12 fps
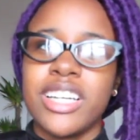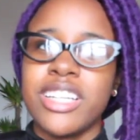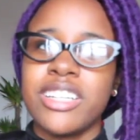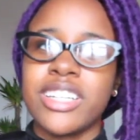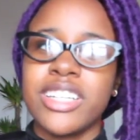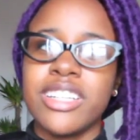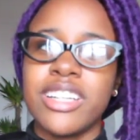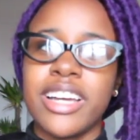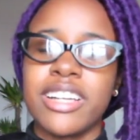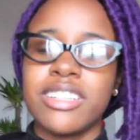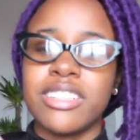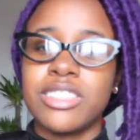you're gonna
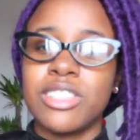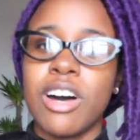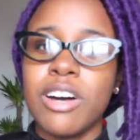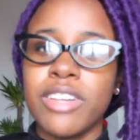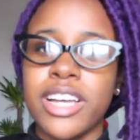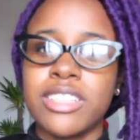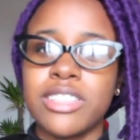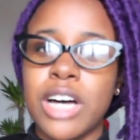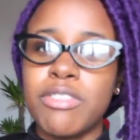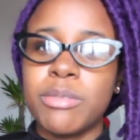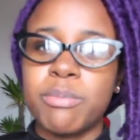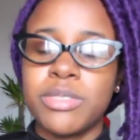like solve like
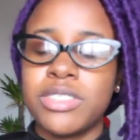solve a,